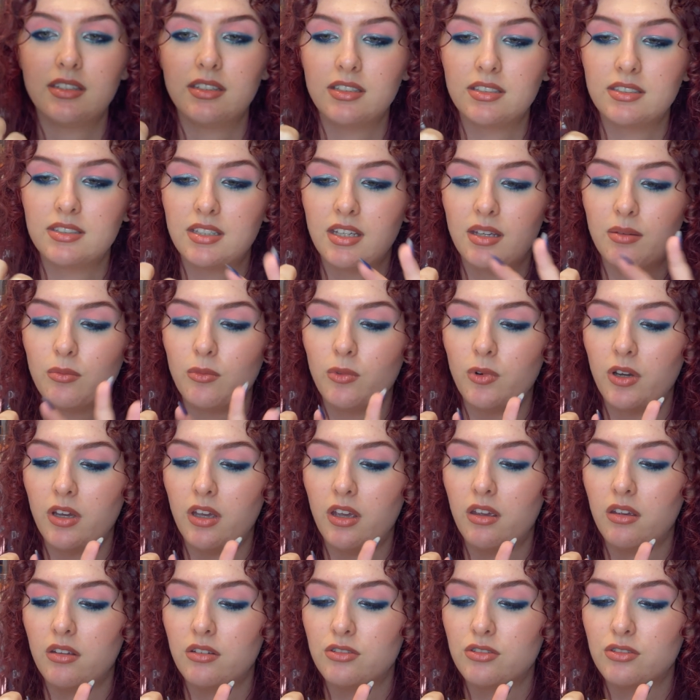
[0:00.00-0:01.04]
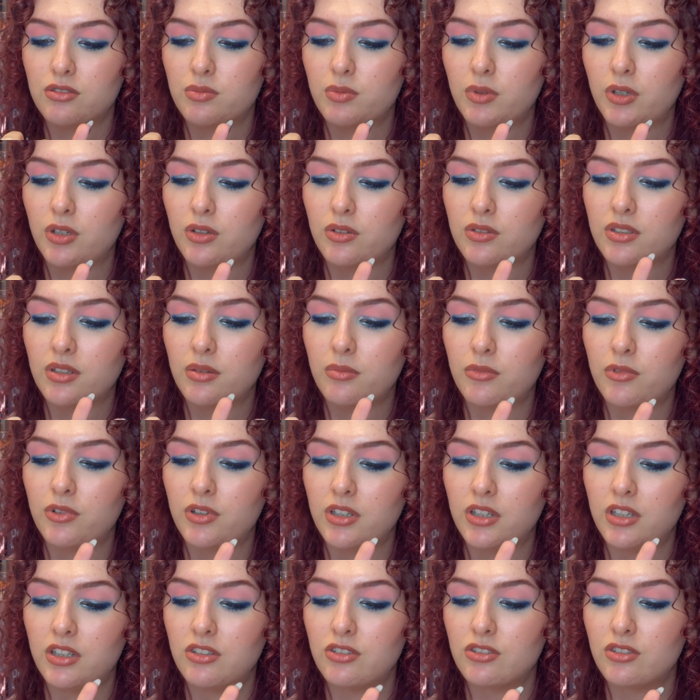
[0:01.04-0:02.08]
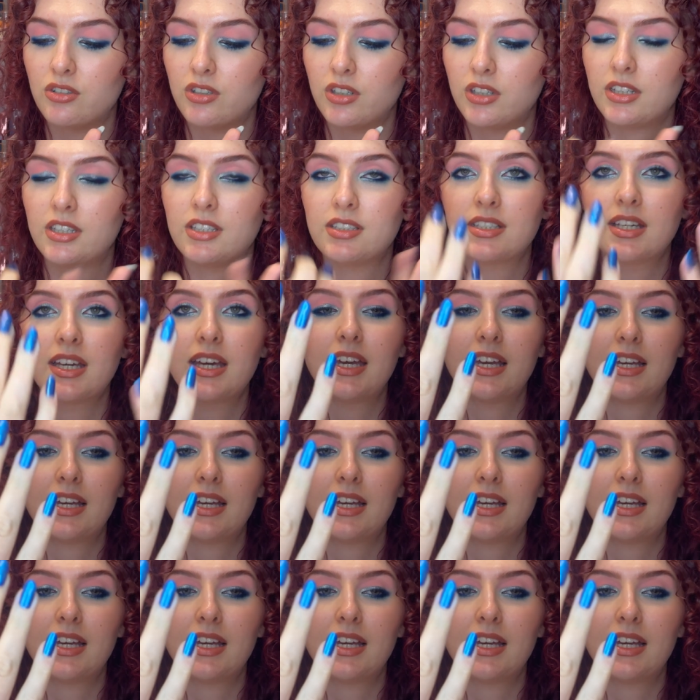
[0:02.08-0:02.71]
the same way just because I'm really enjoying this.